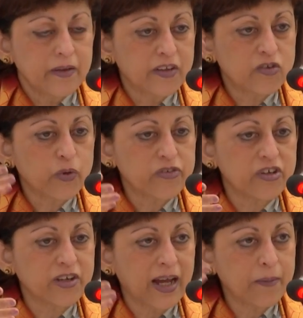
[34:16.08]
This was the
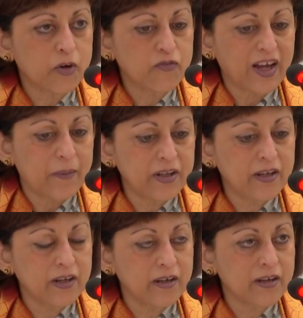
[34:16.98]
time of famine
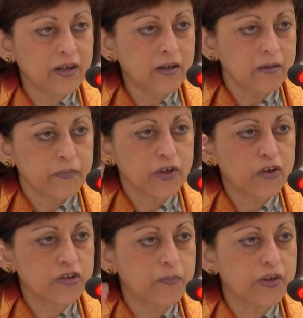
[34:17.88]
in India
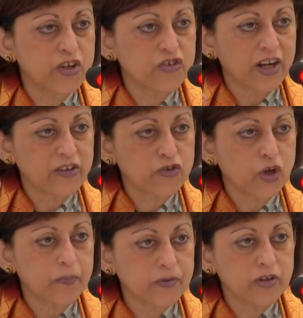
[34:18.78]
because the British had
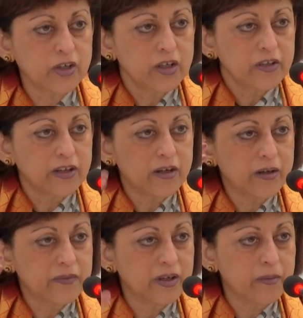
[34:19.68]
stopped
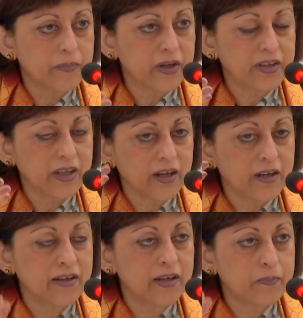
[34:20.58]
the, the, the
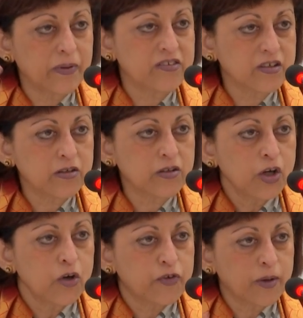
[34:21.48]
Indian peasant
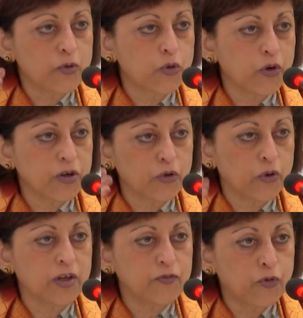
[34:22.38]
from
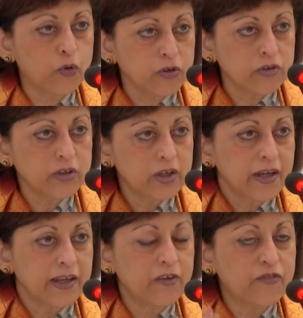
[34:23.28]
growing food.
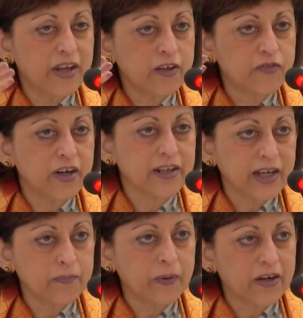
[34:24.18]
In a very
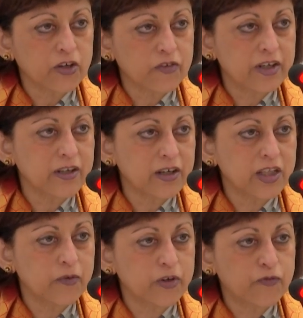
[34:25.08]
fertile part of India,
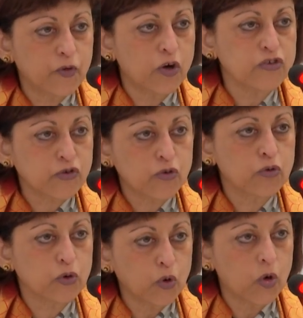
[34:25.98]
they were forced to
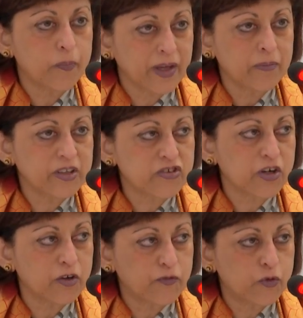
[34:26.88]
grow opium
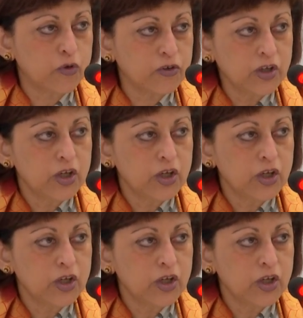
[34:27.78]
instead of food.